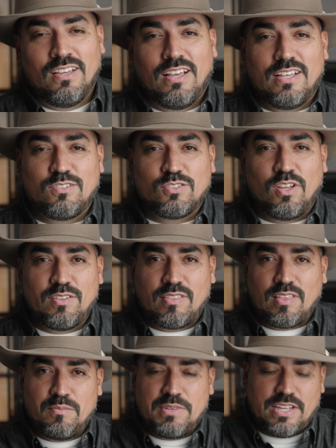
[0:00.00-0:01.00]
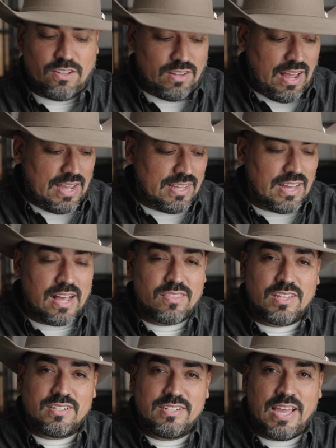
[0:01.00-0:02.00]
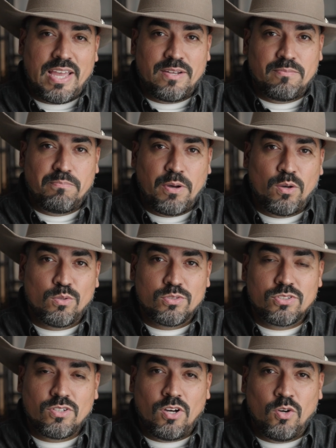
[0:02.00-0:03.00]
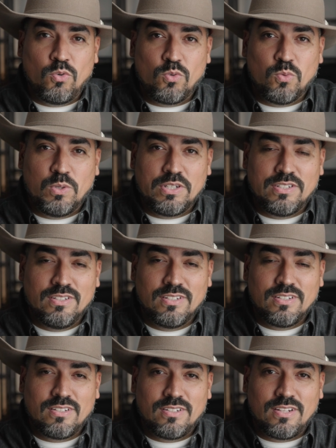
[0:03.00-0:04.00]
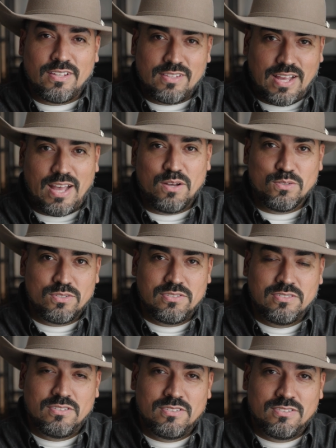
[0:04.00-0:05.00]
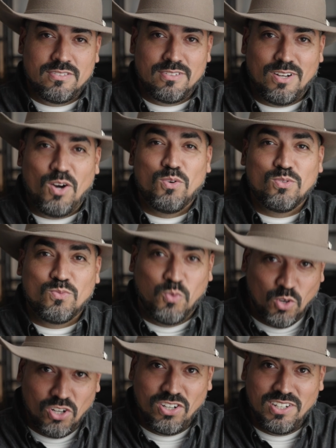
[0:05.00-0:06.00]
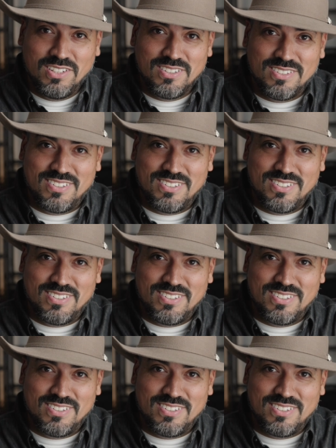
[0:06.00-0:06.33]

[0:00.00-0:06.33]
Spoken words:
As you saw in the thumbnail, I got the Dan Post Oakwood in the house. Oakwood?